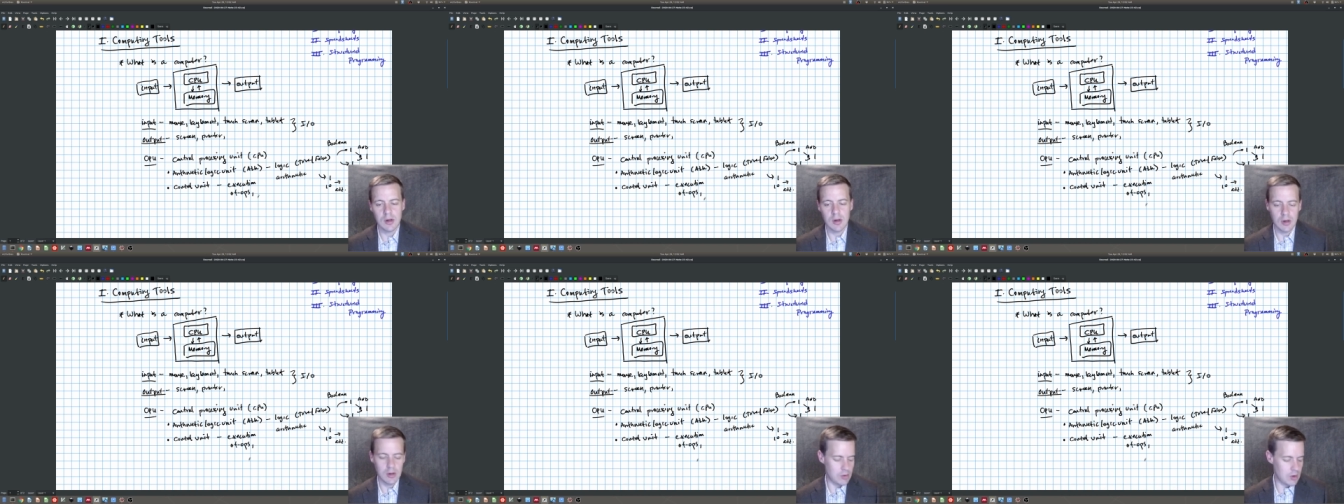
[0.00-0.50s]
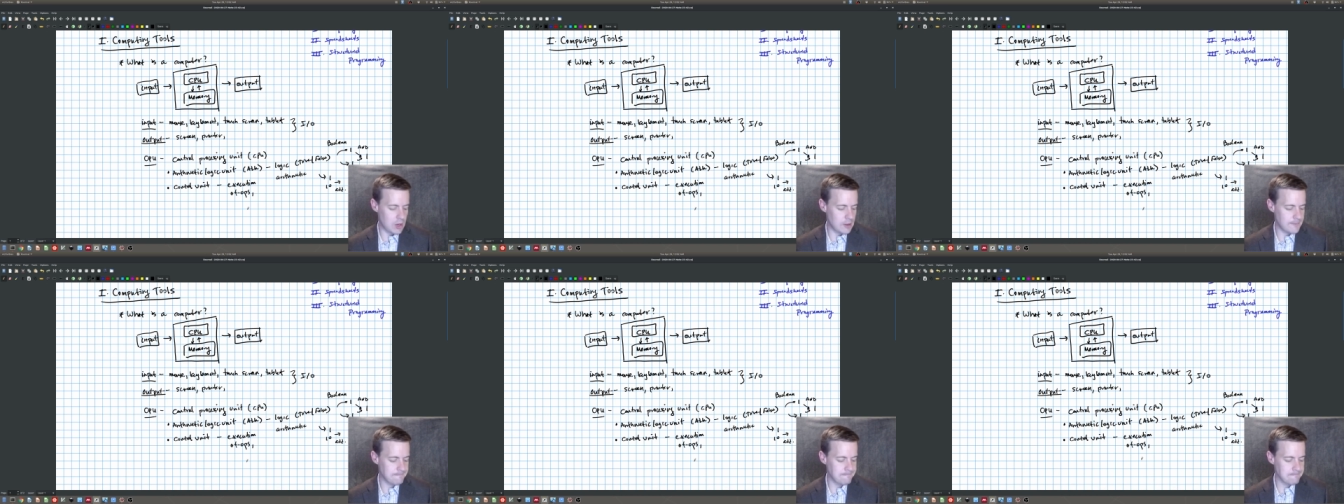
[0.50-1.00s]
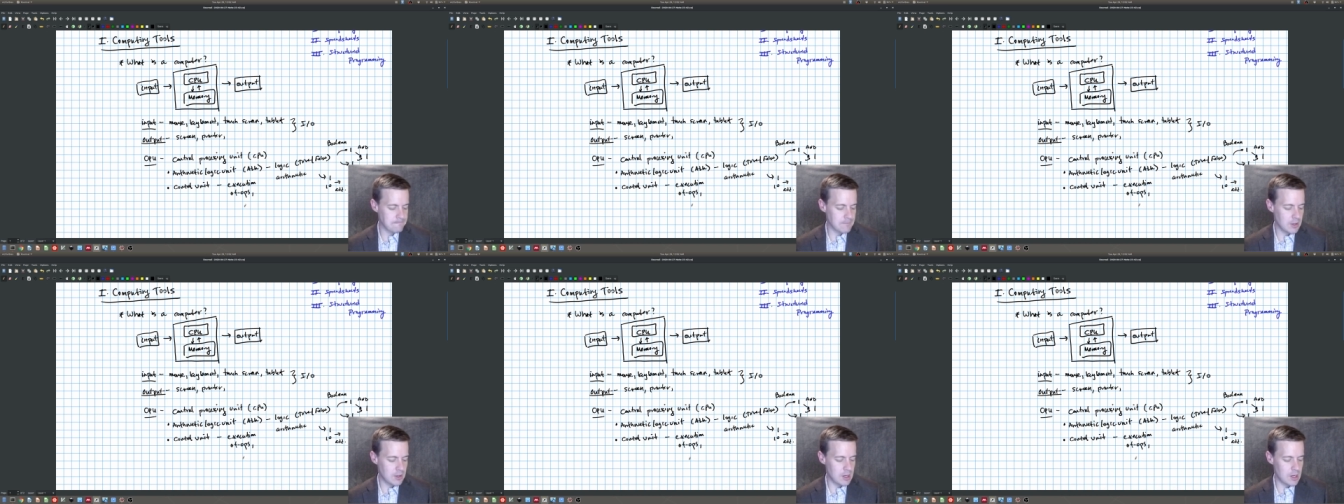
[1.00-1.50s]
All right,
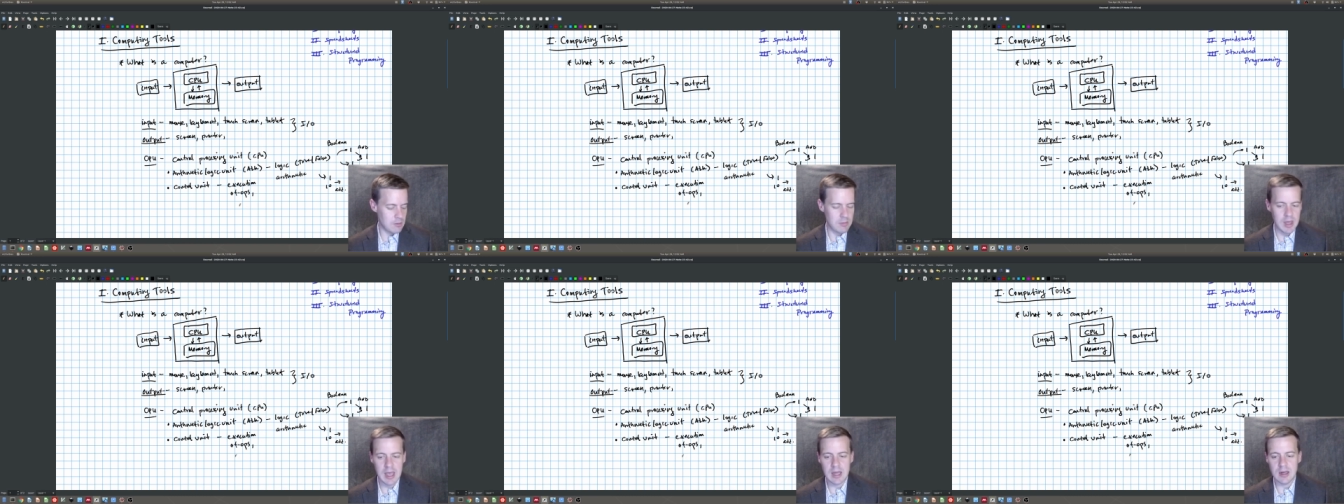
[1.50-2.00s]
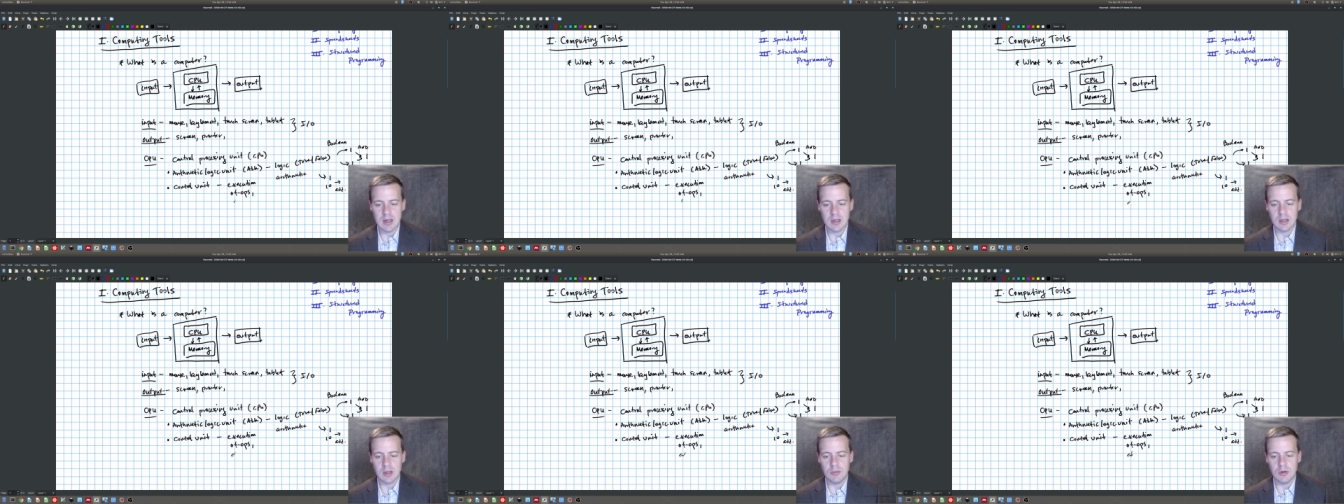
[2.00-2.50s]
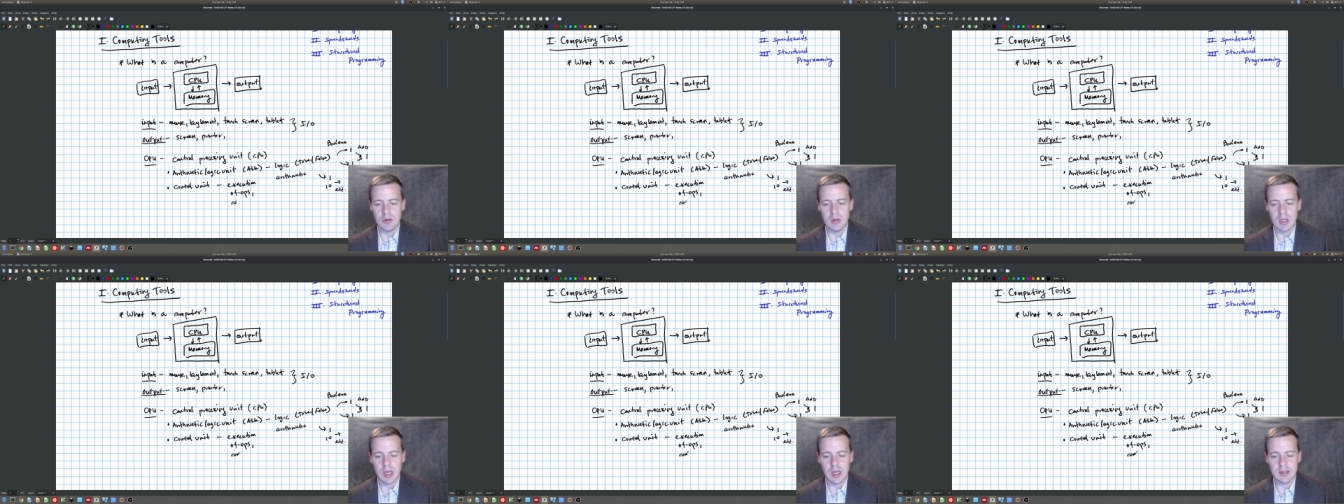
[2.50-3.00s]
and it
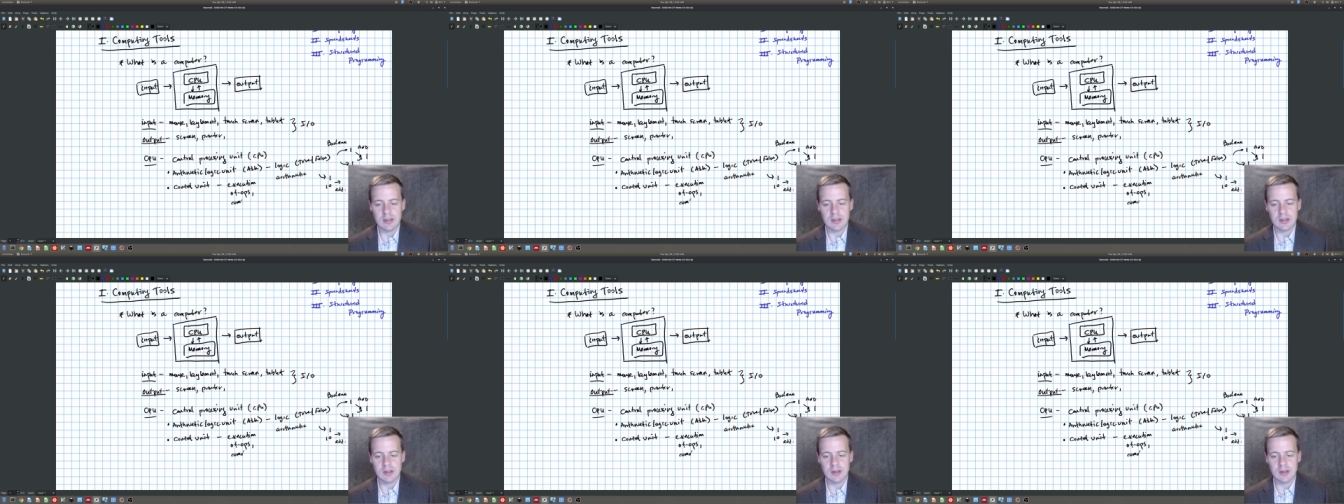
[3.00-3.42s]
communicates